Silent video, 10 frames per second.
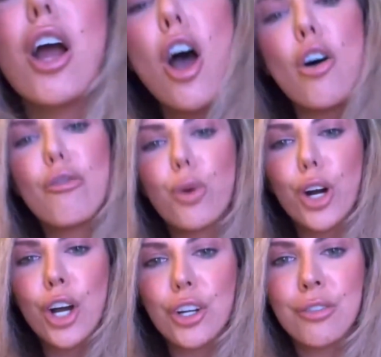
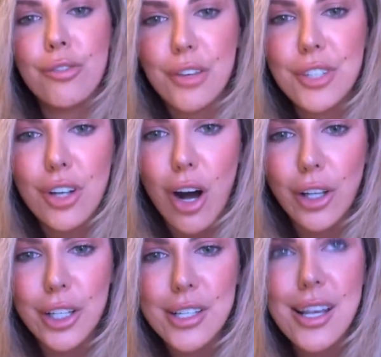
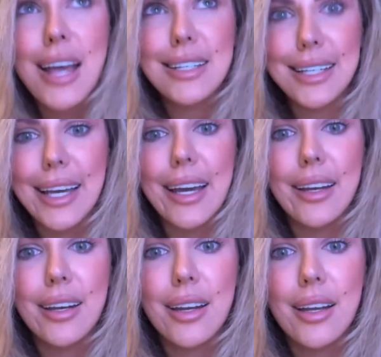$450 to get
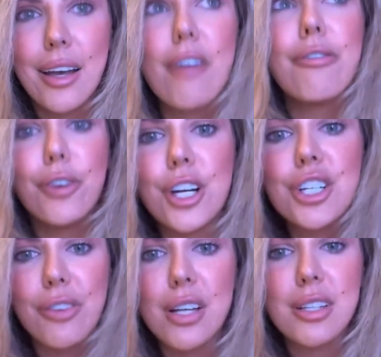footage of
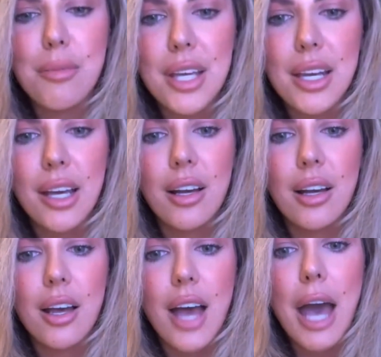us competing
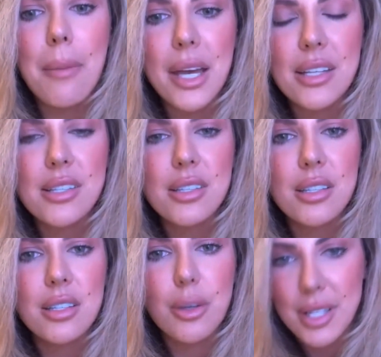at Miss
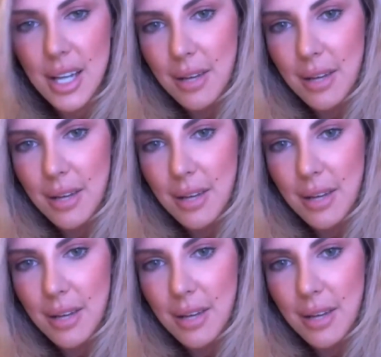USA.